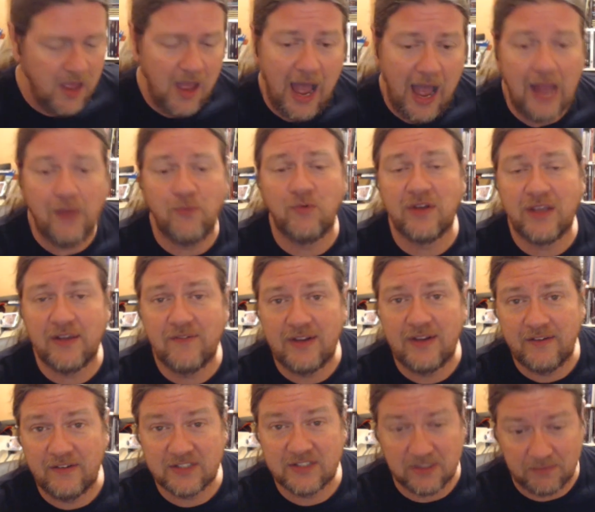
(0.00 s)
I will give
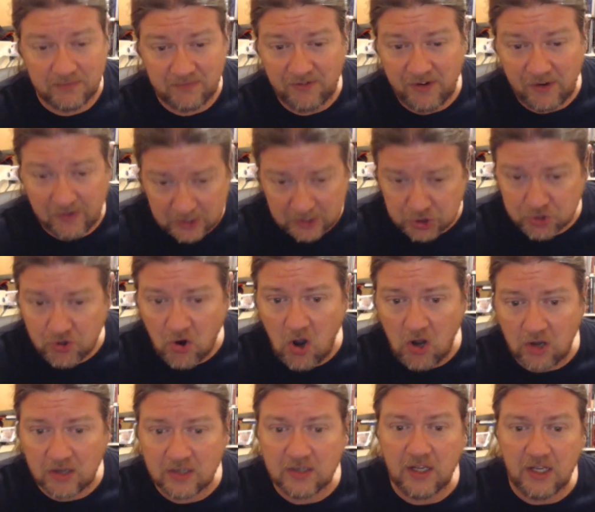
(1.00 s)
it some very
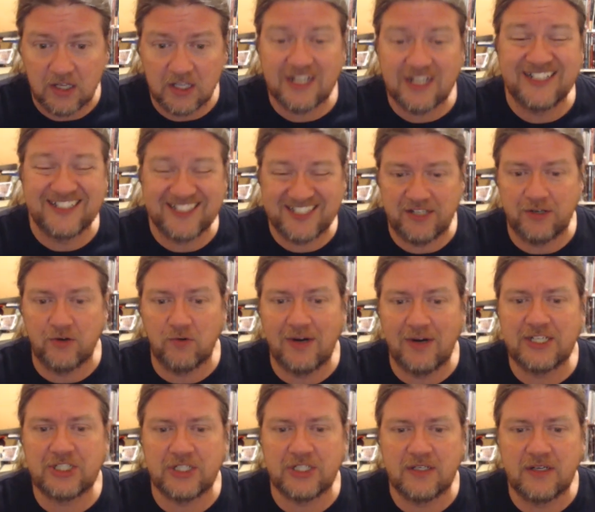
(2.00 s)
strong
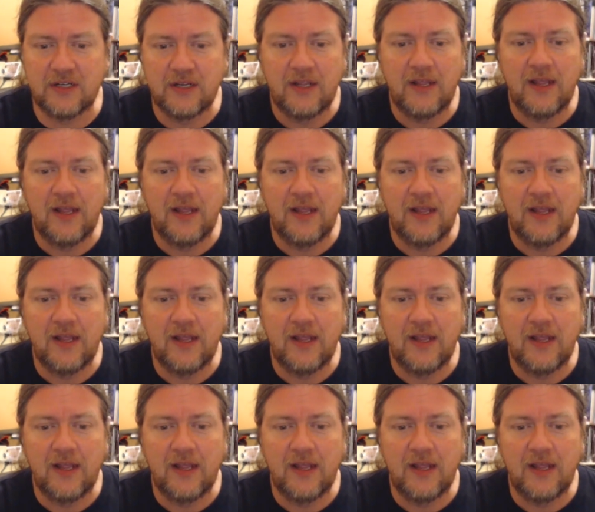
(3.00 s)
consideration